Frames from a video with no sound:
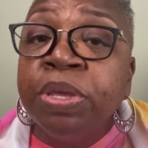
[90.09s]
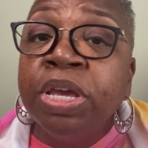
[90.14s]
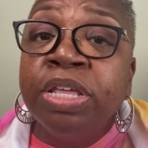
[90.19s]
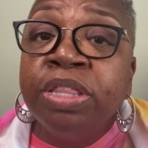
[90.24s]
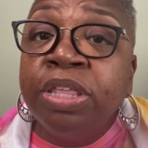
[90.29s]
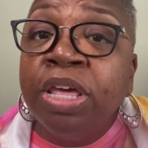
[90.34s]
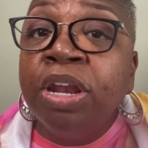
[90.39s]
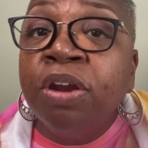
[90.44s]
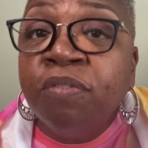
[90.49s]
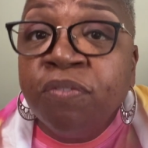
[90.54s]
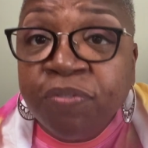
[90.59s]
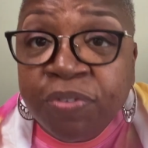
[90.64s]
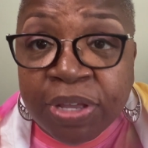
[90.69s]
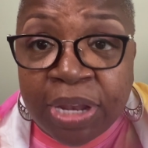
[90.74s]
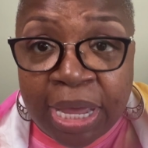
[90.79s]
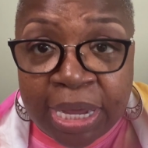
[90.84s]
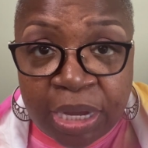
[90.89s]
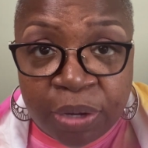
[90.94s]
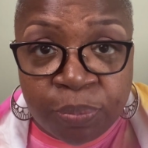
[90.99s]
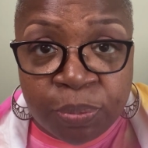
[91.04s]
They don't feel
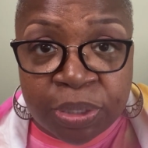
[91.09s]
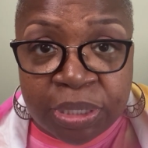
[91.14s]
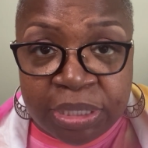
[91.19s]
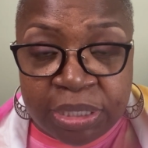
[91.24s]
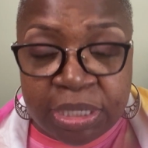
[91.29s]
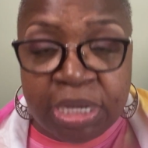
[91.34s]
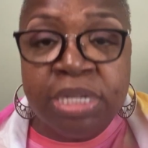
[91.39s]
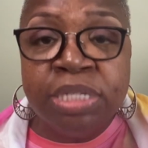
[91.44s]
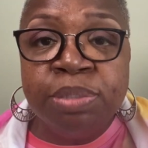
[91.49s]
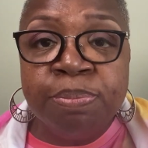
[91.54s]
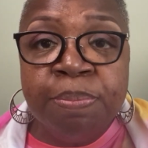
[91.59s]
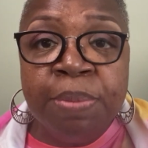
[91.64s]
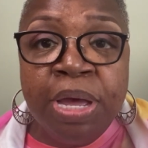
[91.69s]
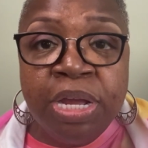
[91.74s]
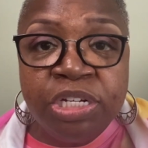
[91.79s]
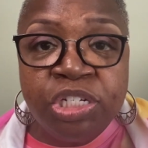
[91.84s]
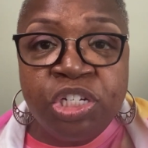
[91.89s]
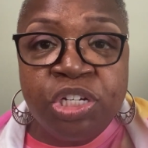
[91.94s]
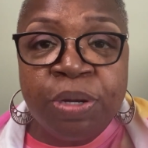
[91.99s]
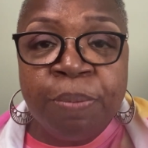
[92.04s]
like it really does
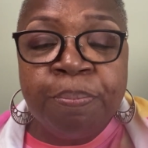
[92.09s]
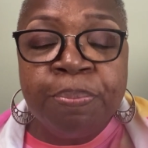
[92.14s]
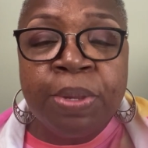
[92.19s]
much,